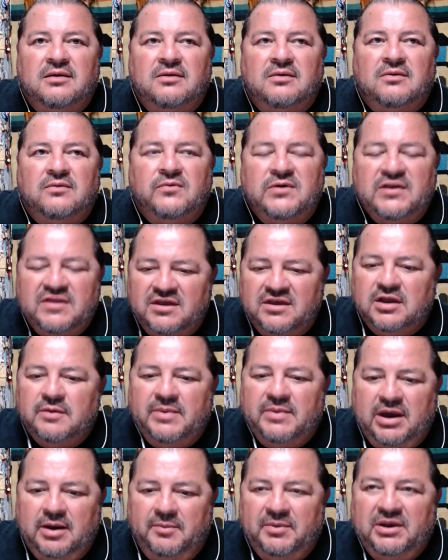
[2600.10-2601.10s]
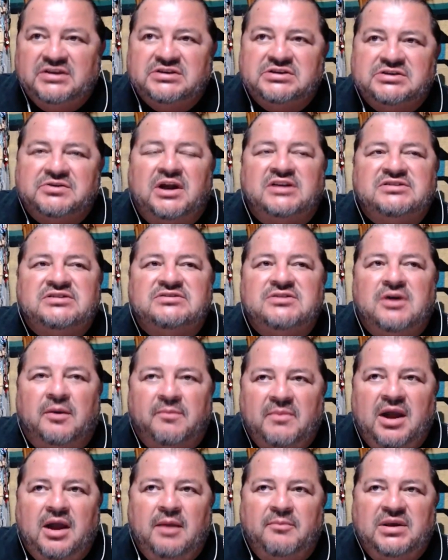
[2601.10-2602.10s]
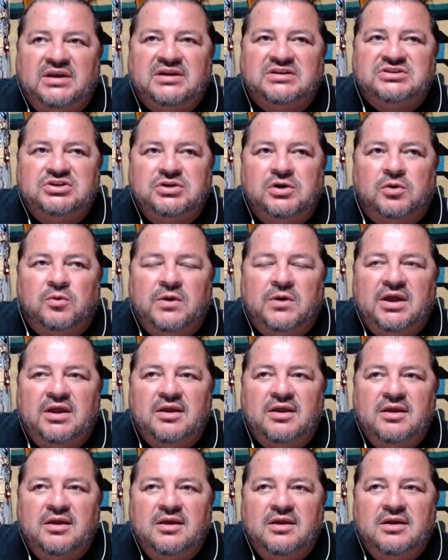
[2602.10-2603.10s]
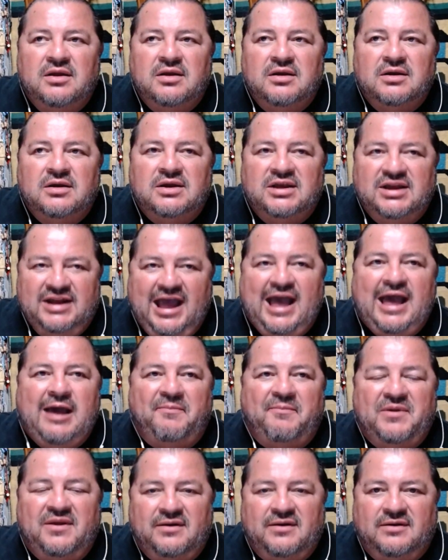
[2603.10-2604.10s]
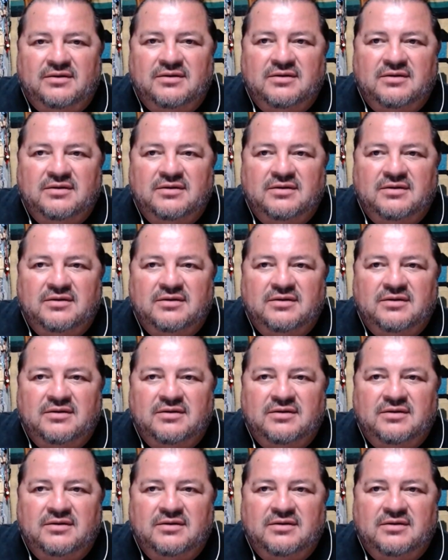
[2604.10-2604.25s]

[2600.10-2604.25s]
We think about it because it crosses our mind, because you know what? It happened.